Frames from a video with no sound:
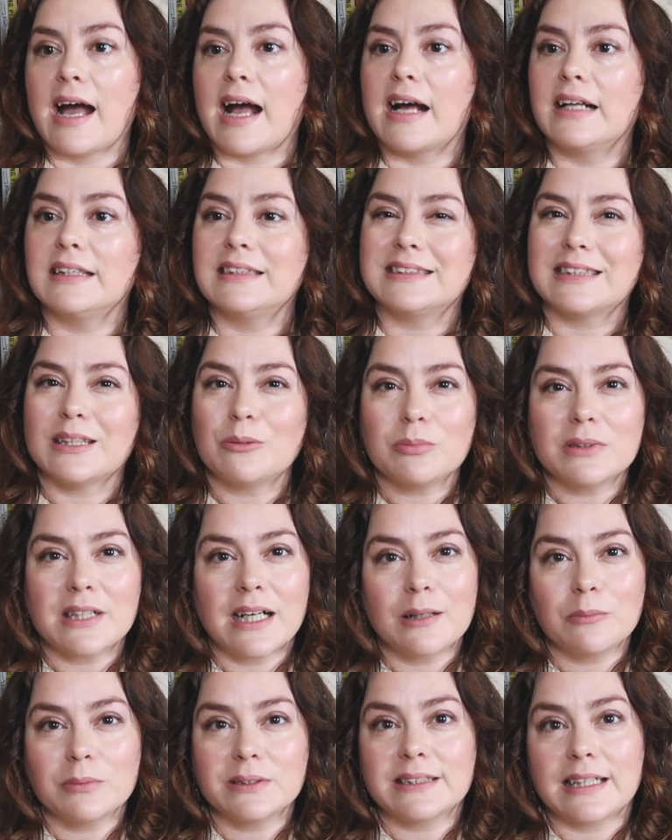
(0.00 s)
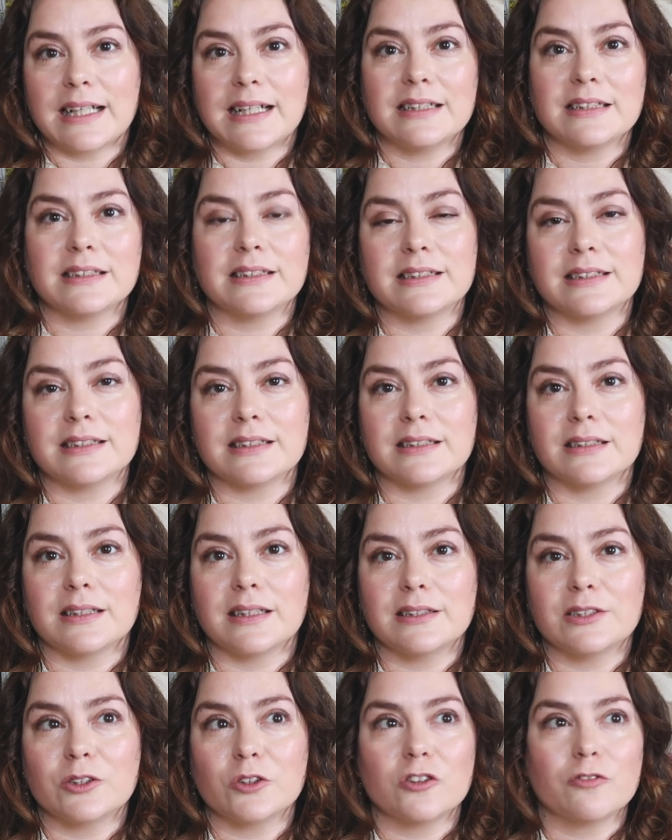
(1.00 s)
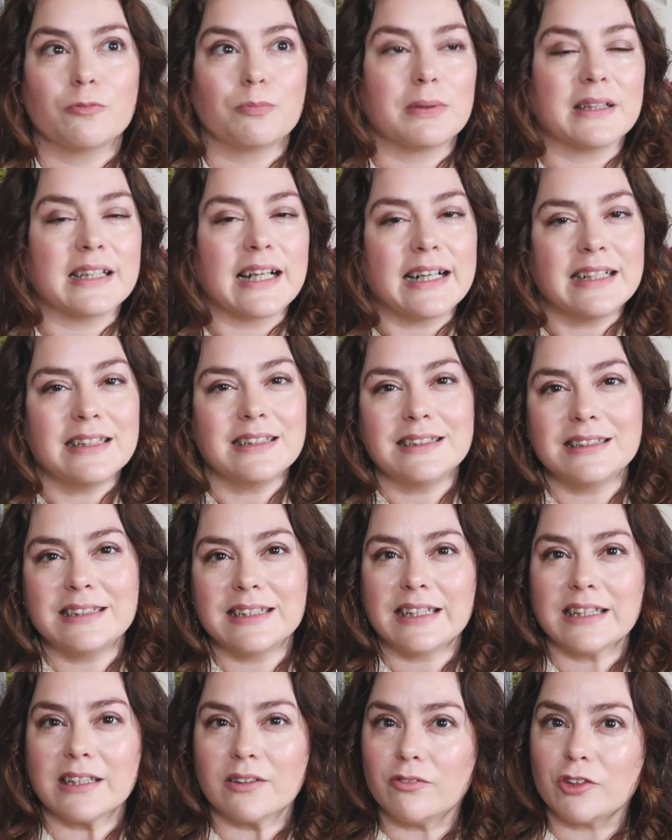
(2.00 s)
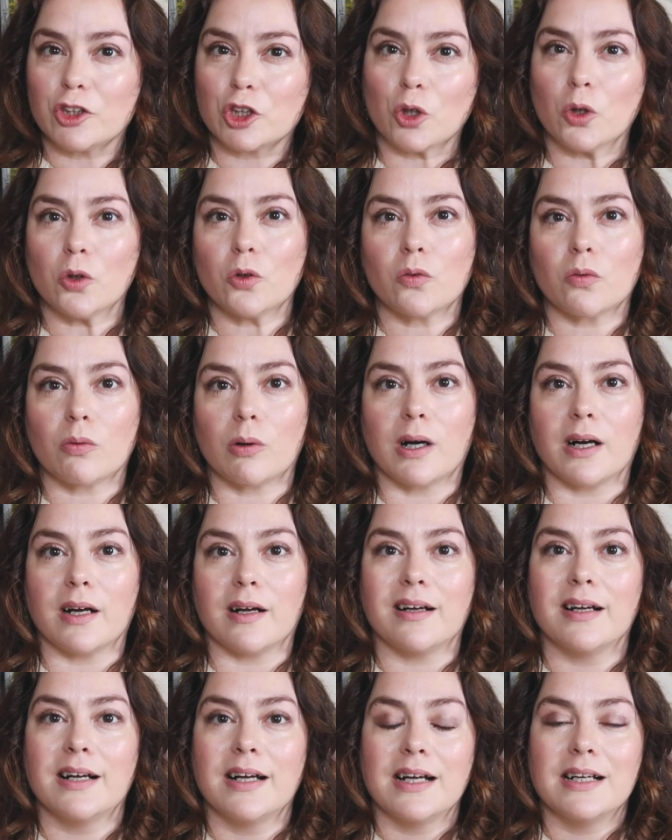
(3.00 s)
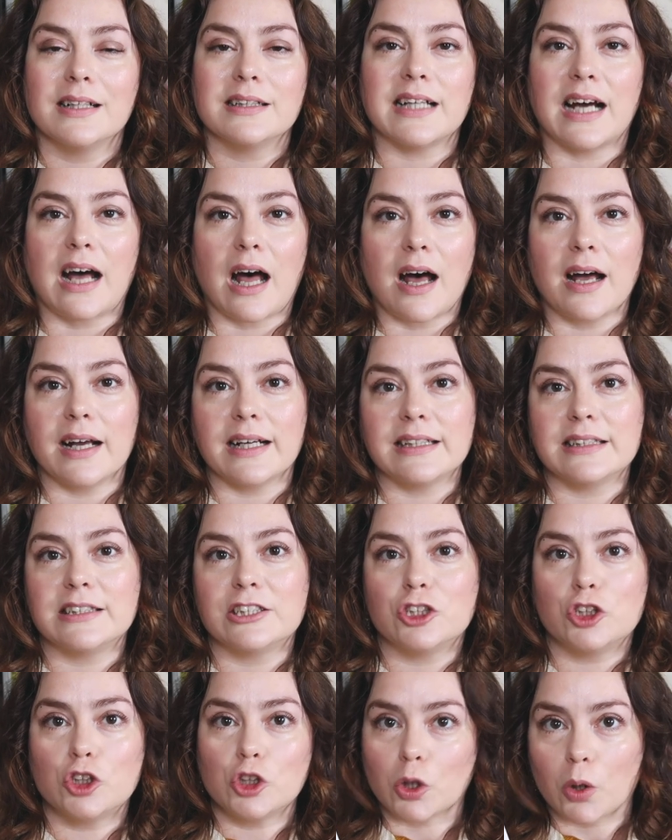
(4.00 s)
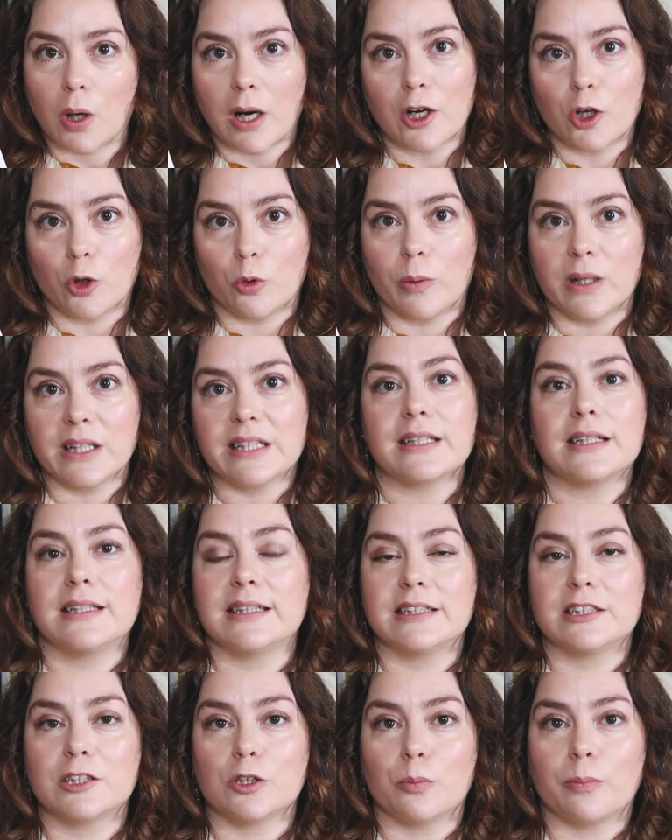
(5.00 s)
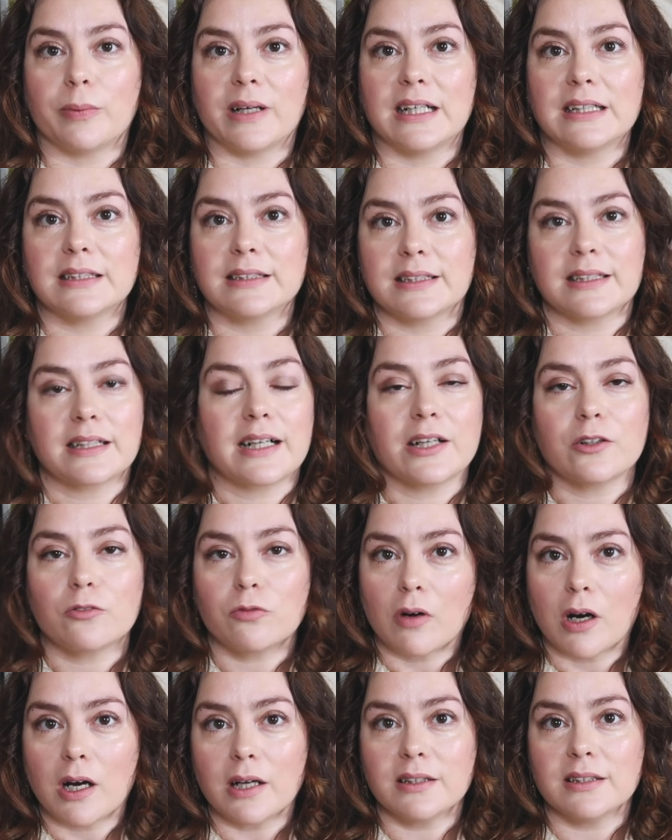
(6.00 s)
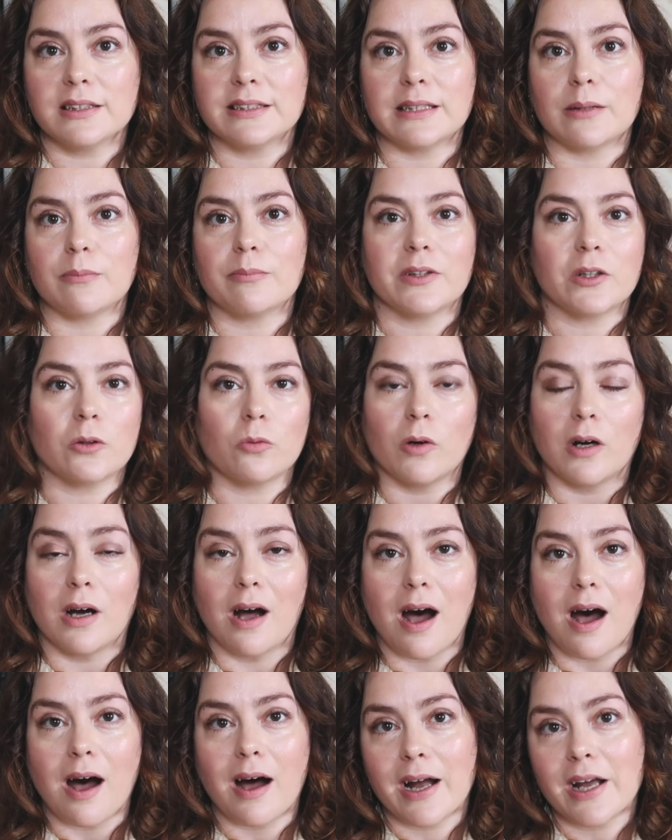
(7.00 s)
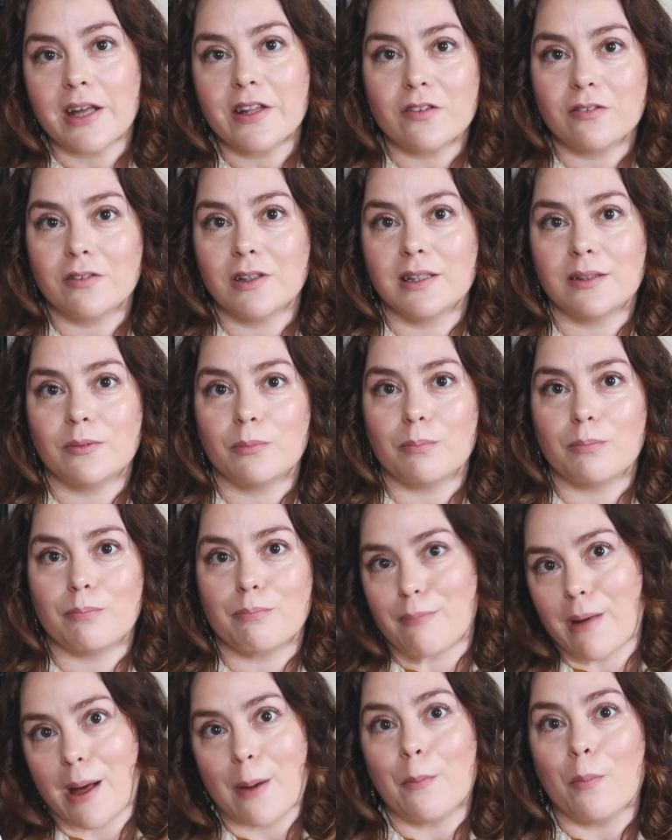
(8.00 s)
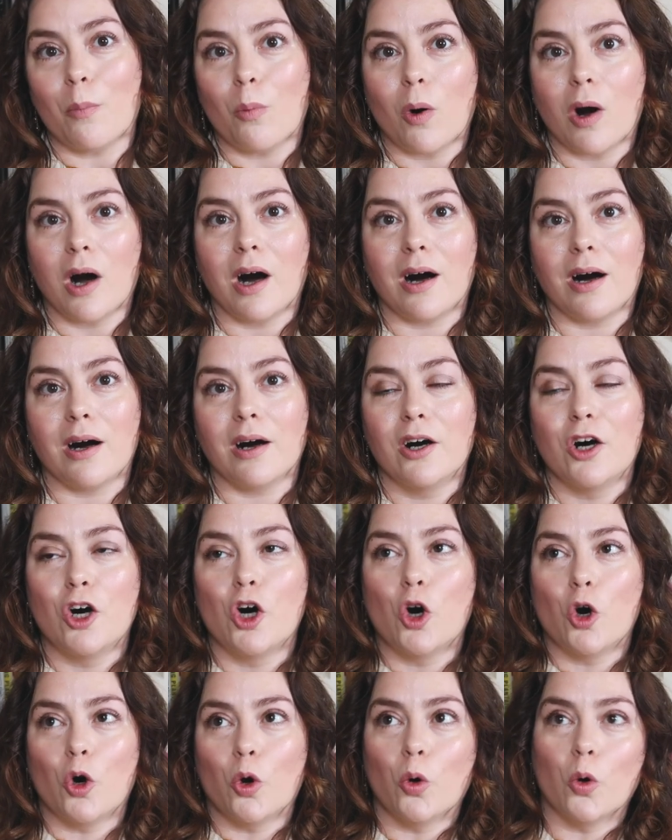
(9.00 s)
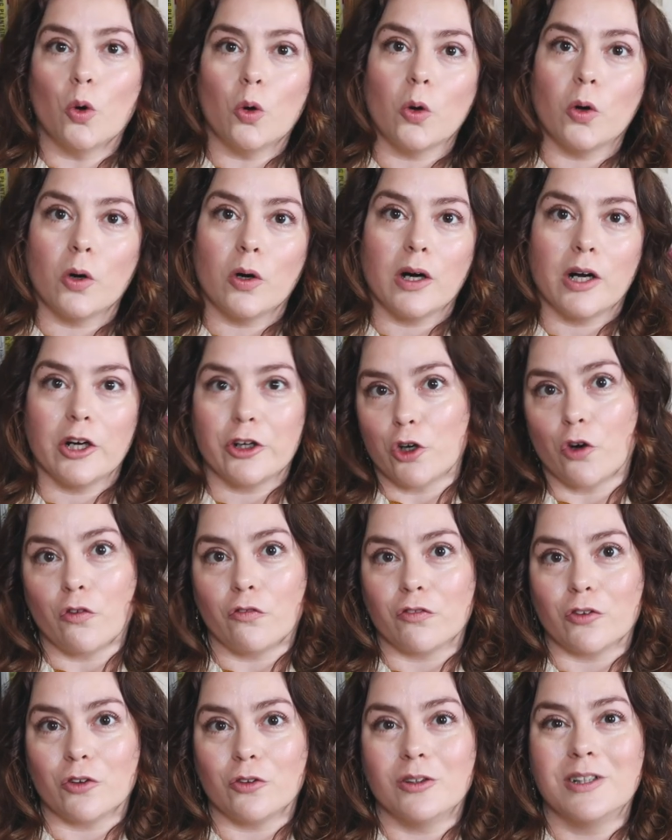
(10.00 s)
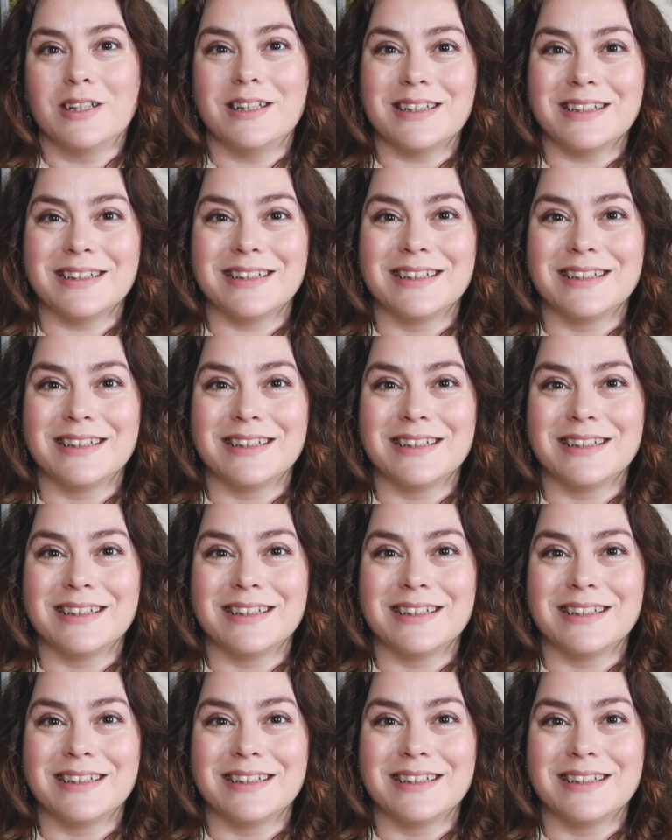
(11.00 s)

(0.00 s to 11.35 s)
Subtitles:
And sometimes that's a sort of blending of genre that I struggle with a little bit. Like, I'd rather something were either a memoir or a novel.